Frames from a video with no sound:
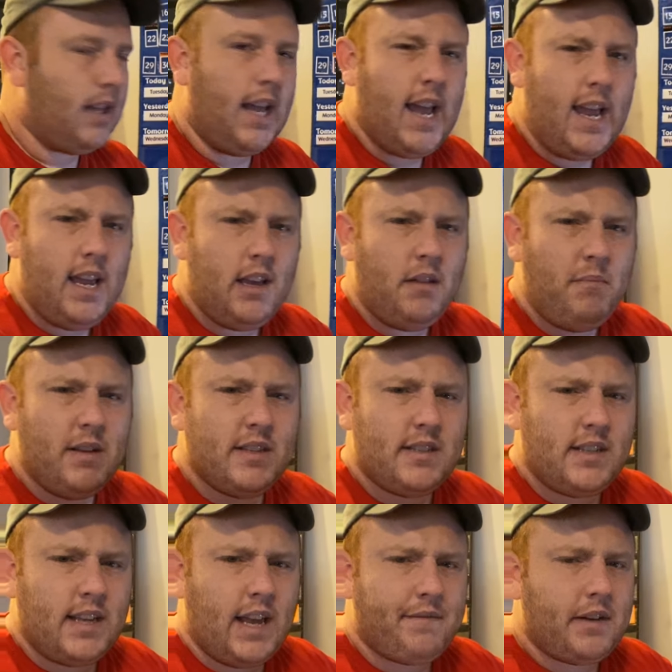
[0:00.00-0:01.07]
AM
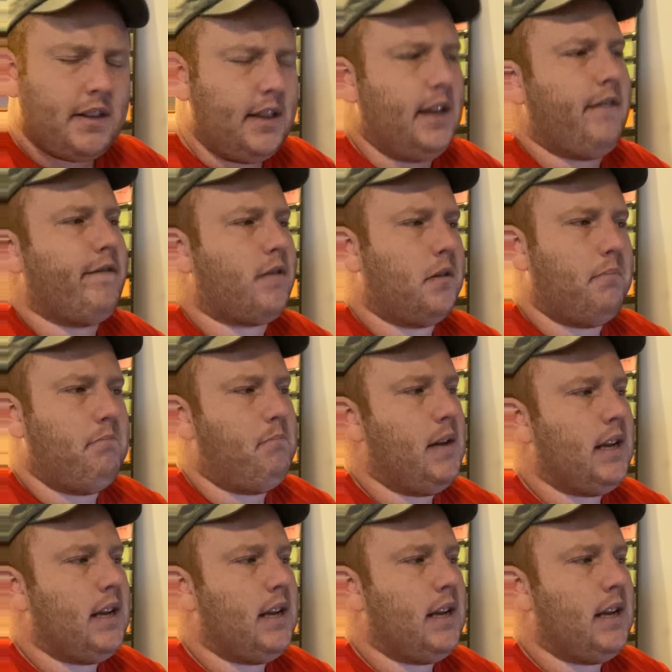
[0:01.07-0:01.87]
is everything from